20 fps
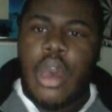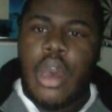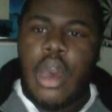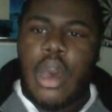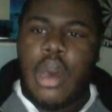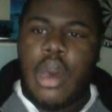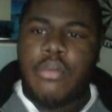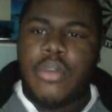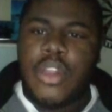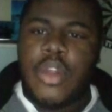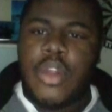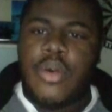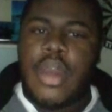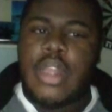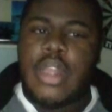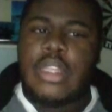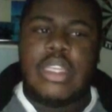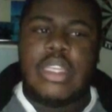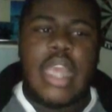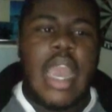
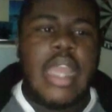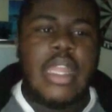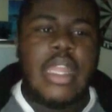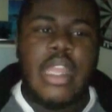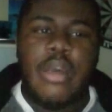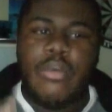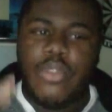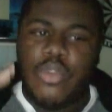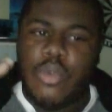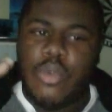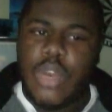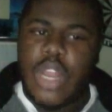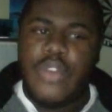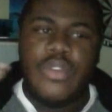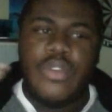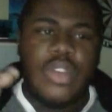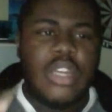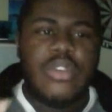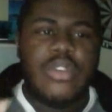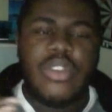And sign them to
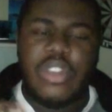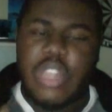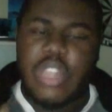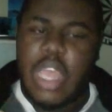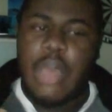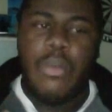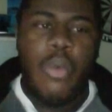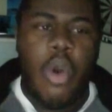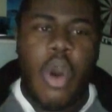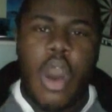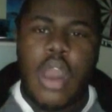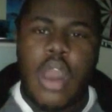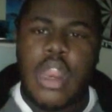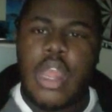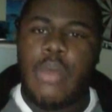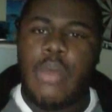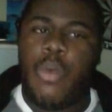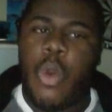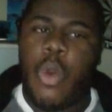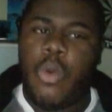whatever deals they
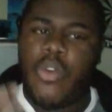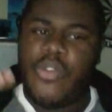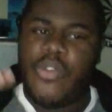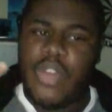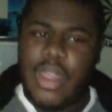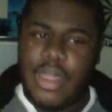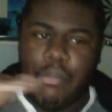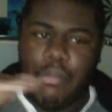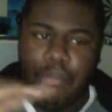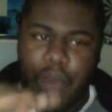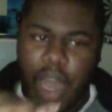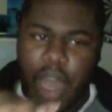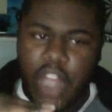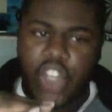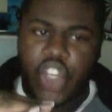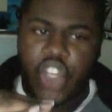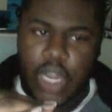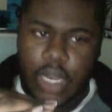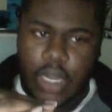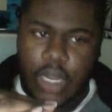want and work within the
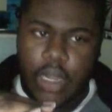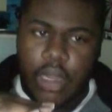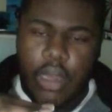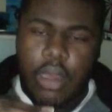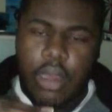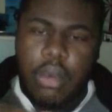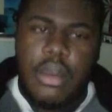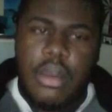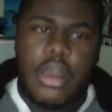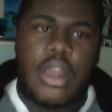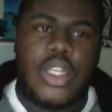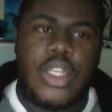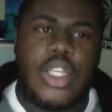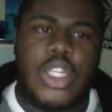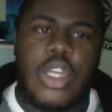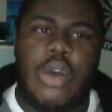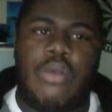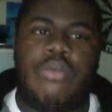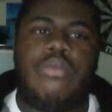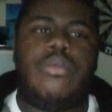budget, because
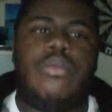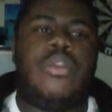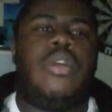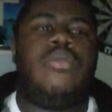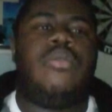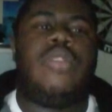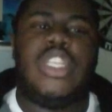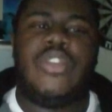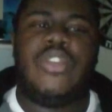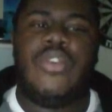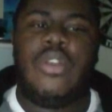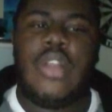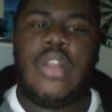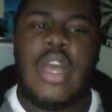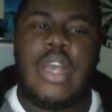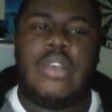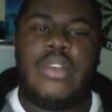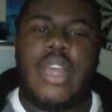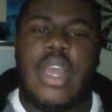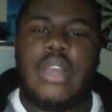Days of Our
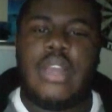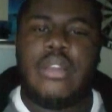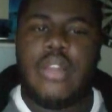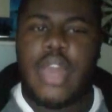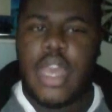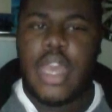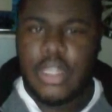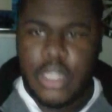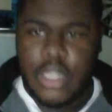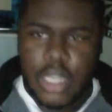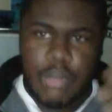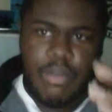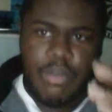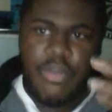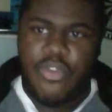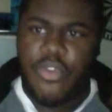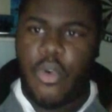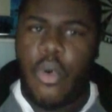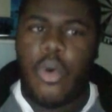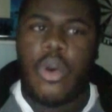Lives, like I said
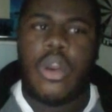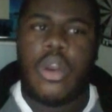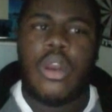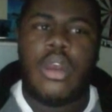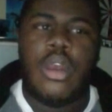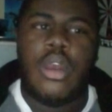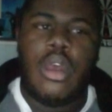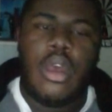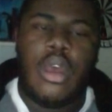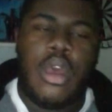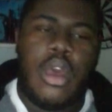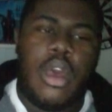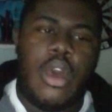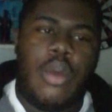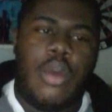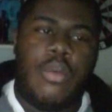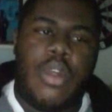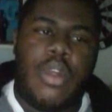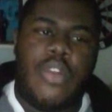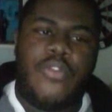before,
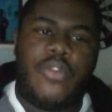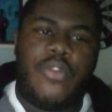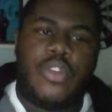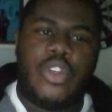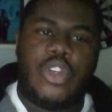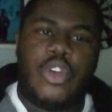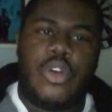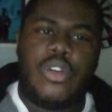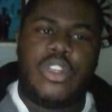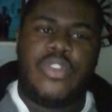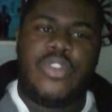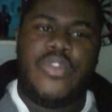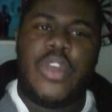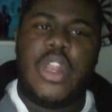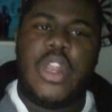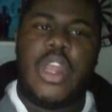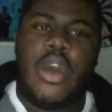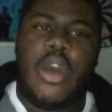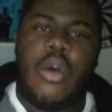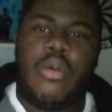when I first started this
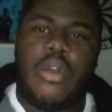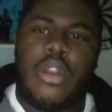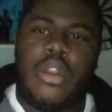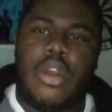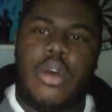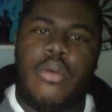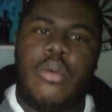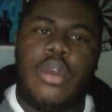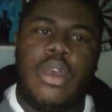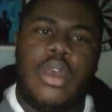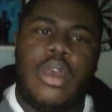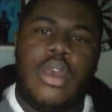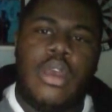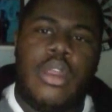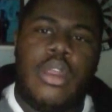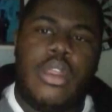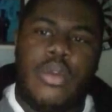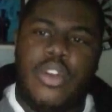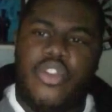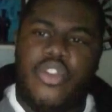video,
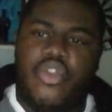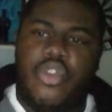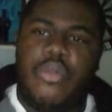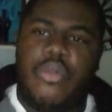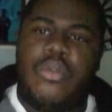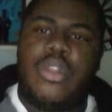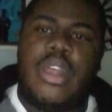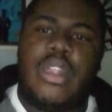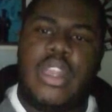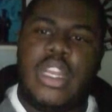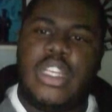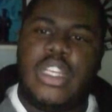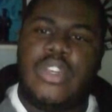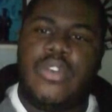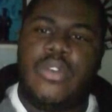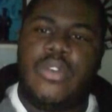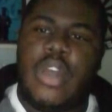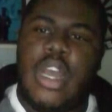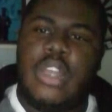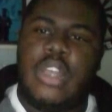it's rumored that
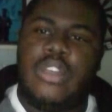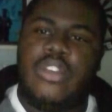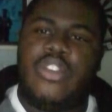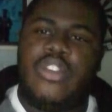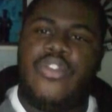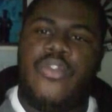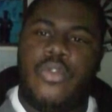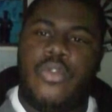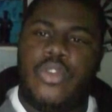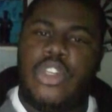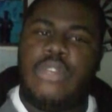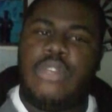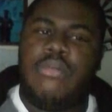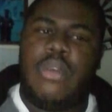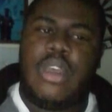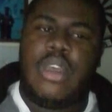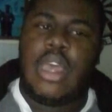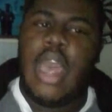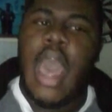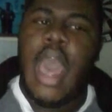Days of Our Lives is forced to
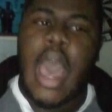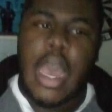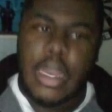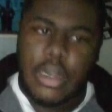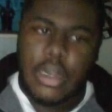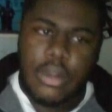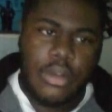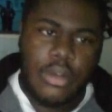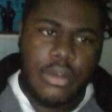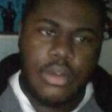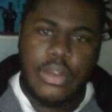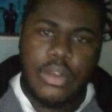make a cut.